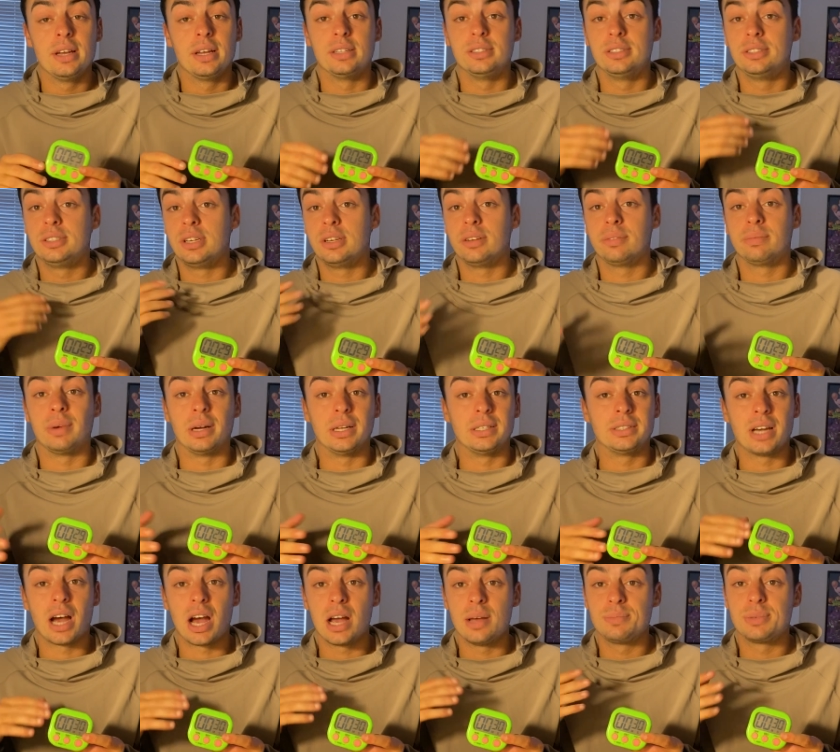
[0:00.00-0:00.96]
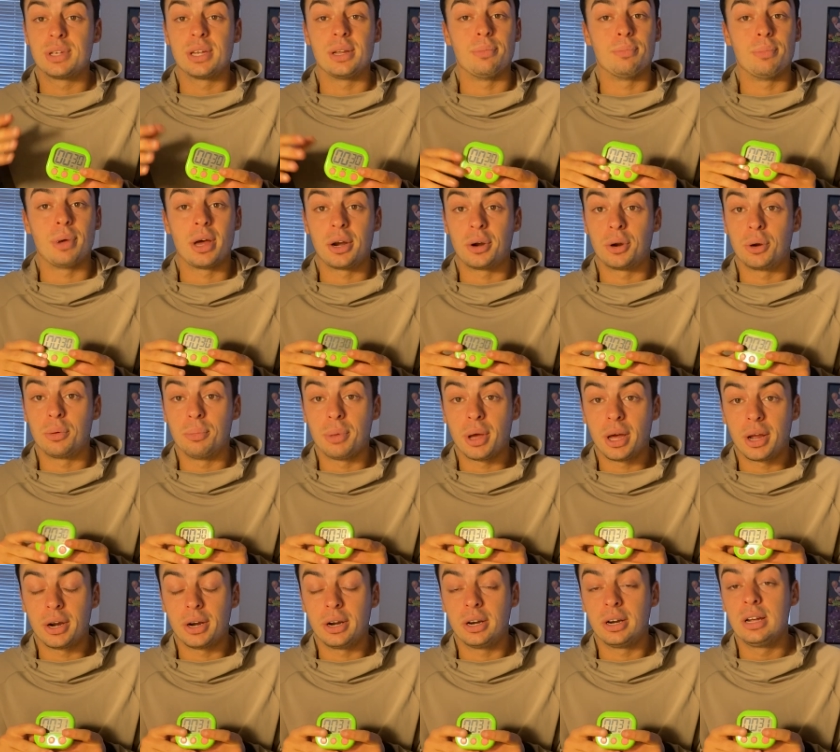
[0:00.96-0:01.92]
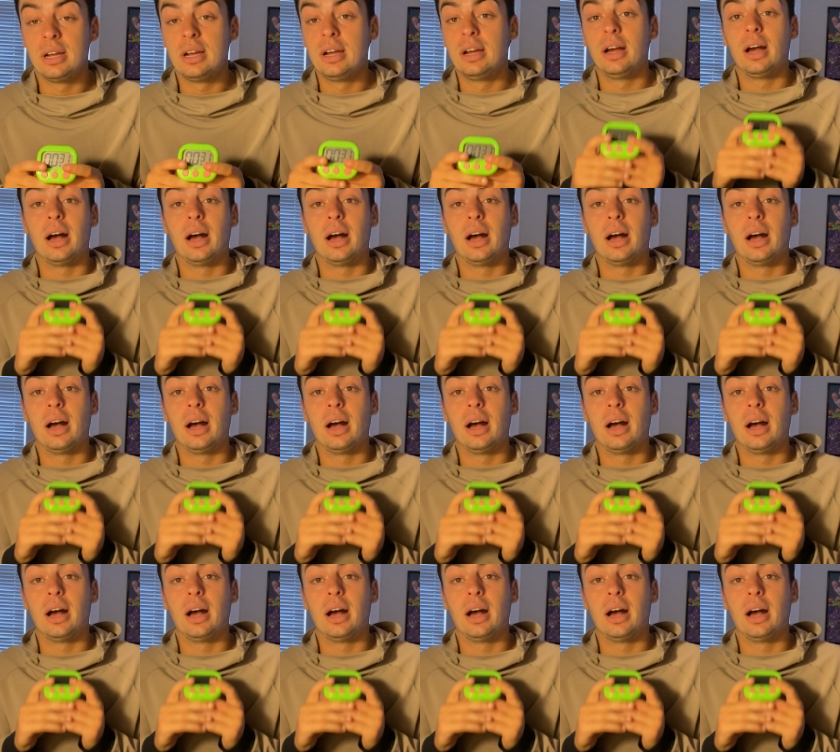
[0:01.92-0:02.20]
and see if my time's getting better and better.